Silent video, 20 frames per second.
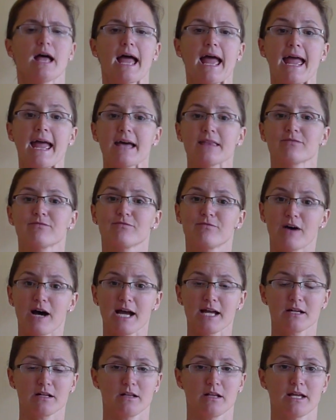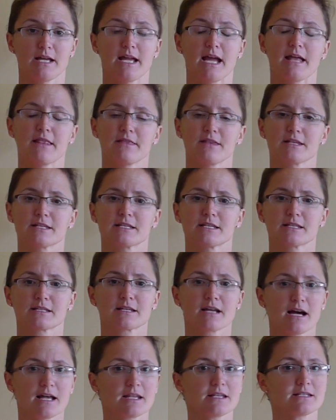And finally, and this is
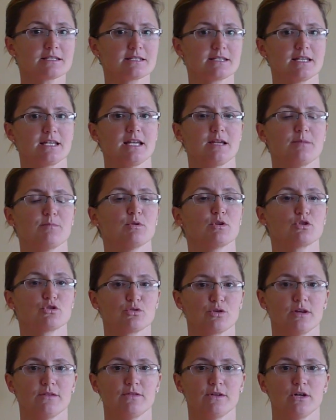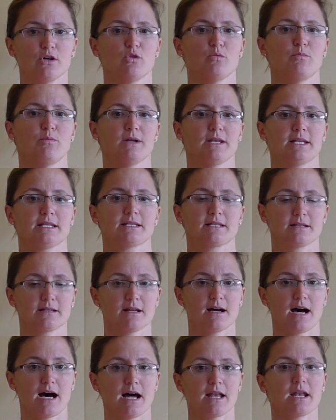gonna seem trivial, but it's
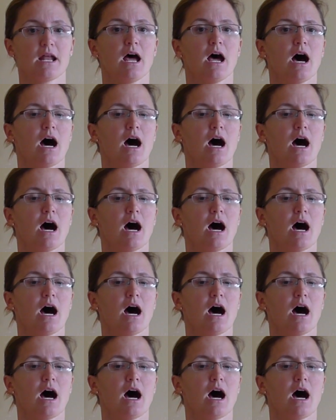not.